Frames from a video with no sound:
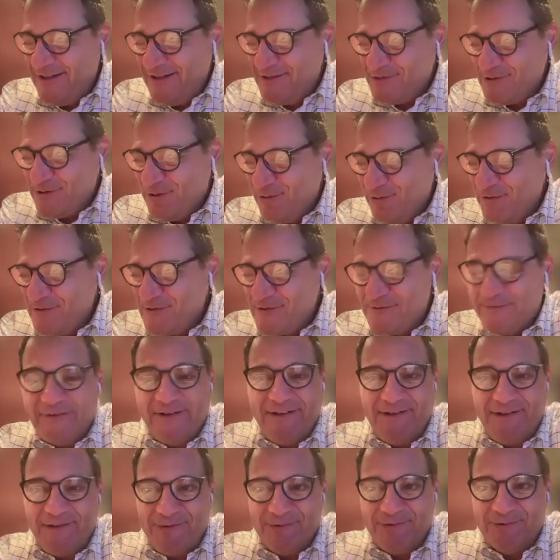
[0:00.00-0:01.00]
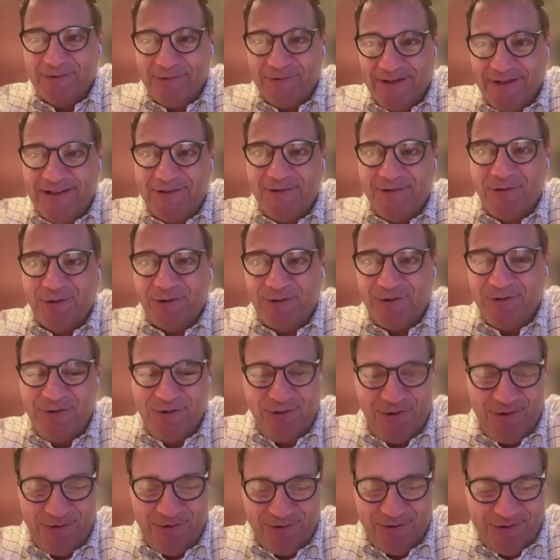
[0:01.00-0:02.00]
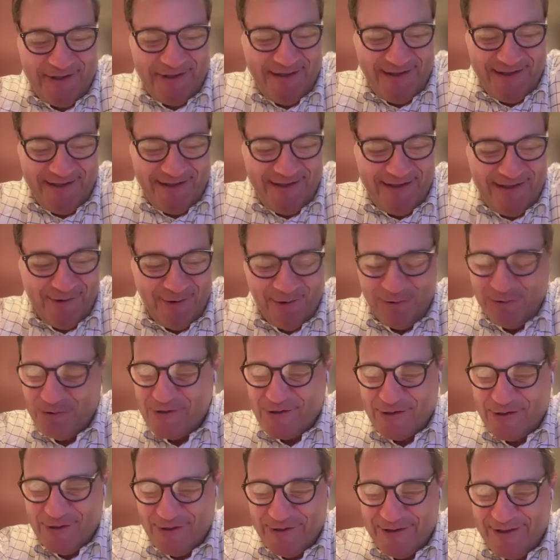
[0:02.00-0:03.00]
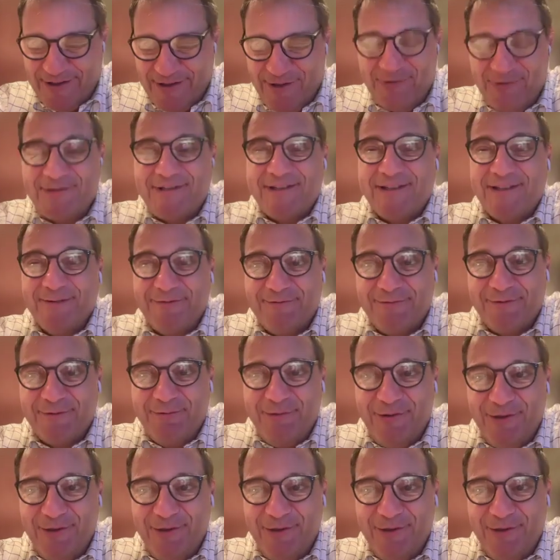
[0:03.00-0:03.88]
It's always fun to talk to you, and I always learn new stuff from